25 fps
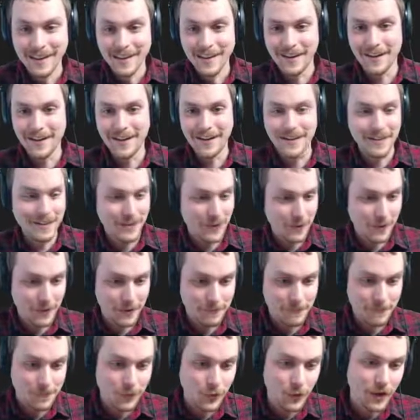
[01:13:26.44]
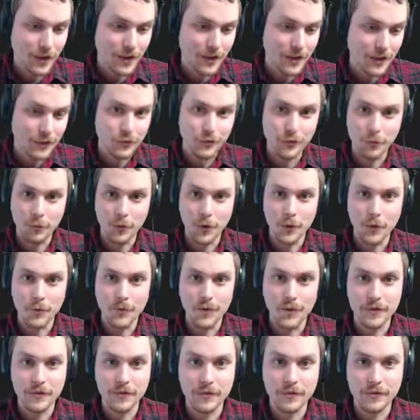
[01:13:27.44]
uh, okay, so I actually wrote
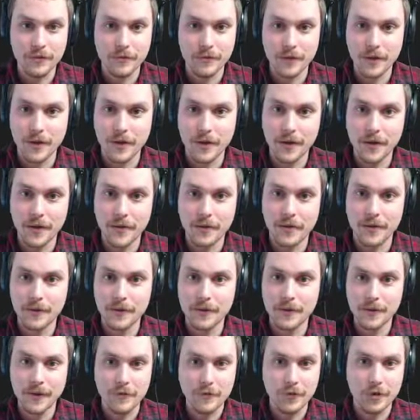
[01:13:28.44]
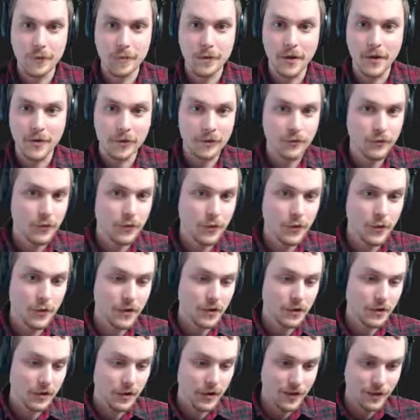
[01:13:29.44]
this uh, save Dropbox user
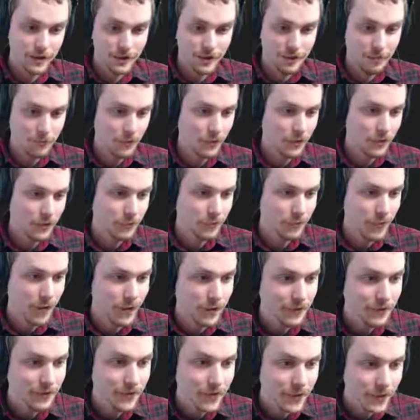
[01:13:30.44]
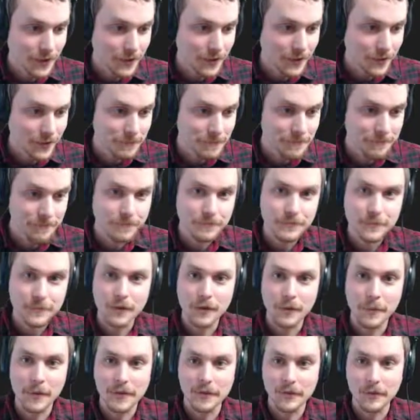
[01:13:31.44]
token in a wrong spot. Um,
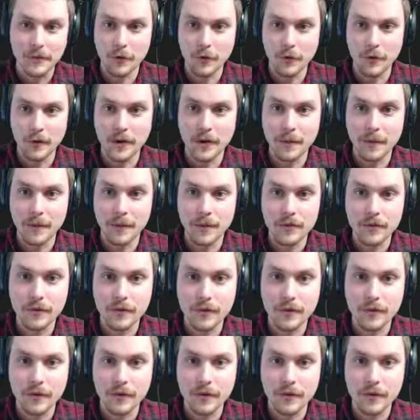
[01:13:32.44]
so I'm actually going to rename this.